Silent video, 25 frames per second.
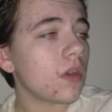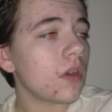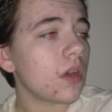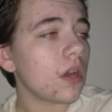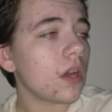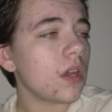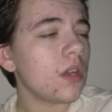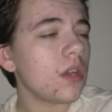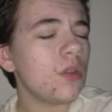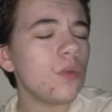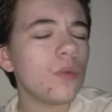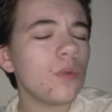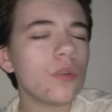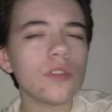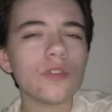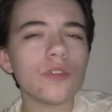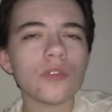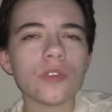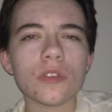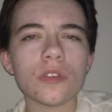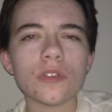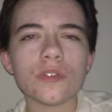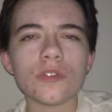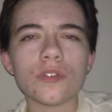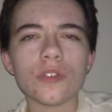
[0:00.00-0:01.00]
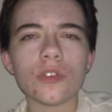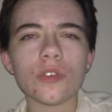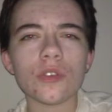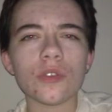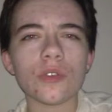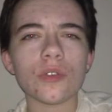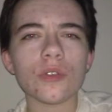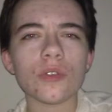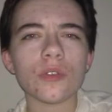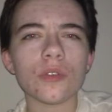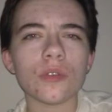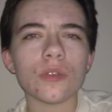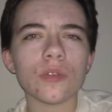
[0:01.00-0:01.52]
I knew what
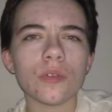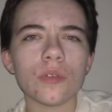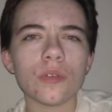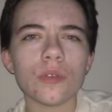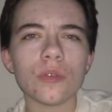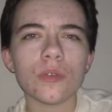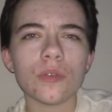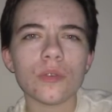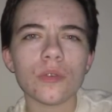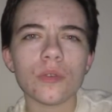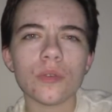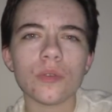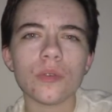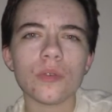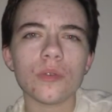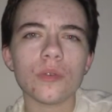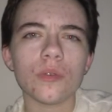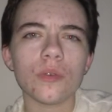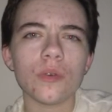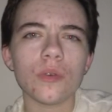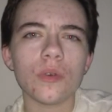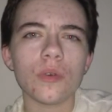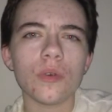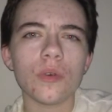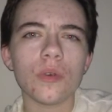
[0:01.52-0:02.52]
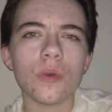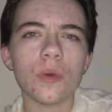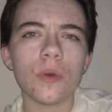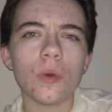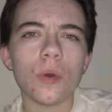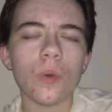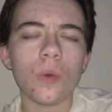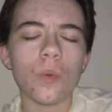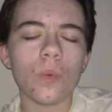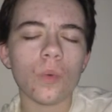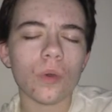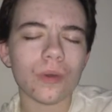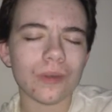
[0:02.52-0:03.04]
transgender
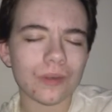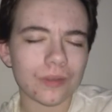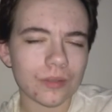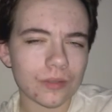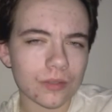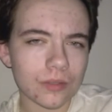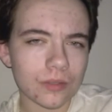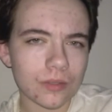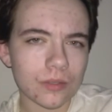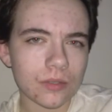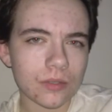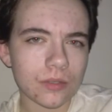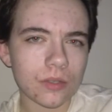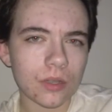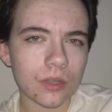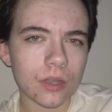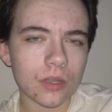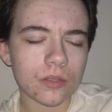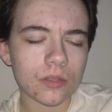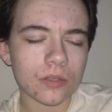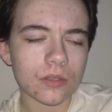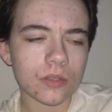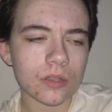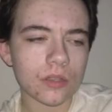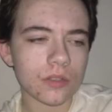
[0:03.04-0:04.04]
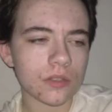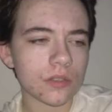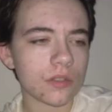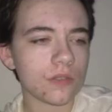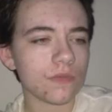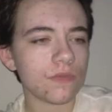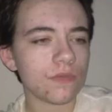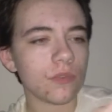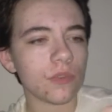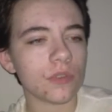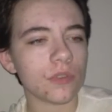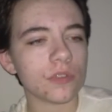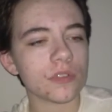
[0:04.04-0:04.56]
was as
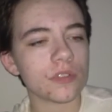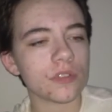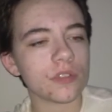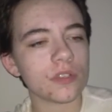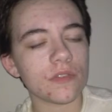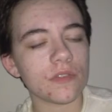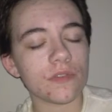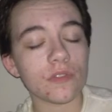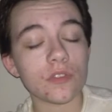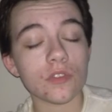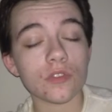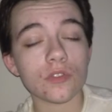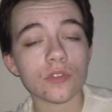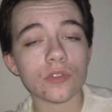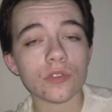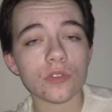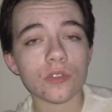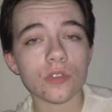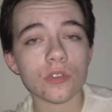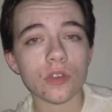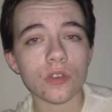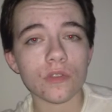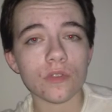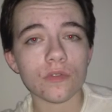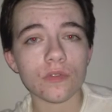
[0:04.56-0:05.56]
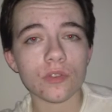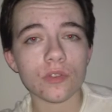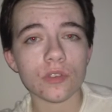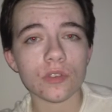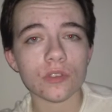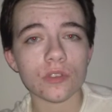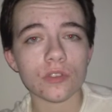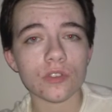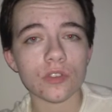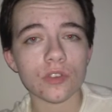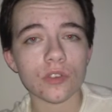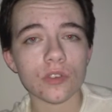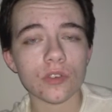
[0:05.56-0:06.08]
far as the definition of
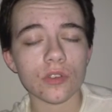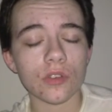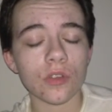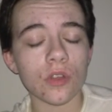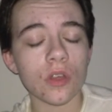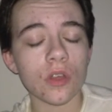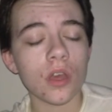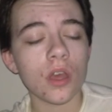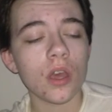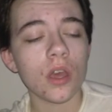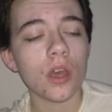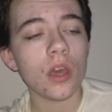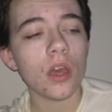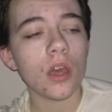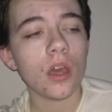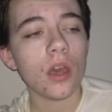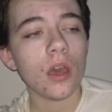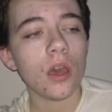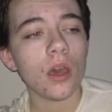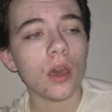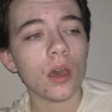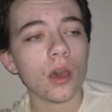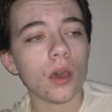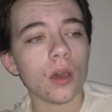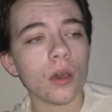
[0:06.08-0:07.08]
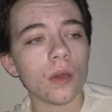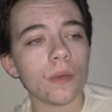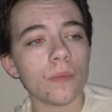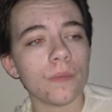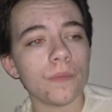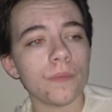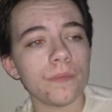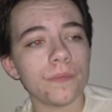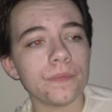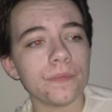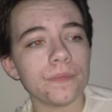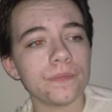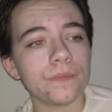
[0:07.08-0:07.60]
transgender.
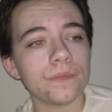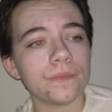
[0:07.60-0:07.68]
Um,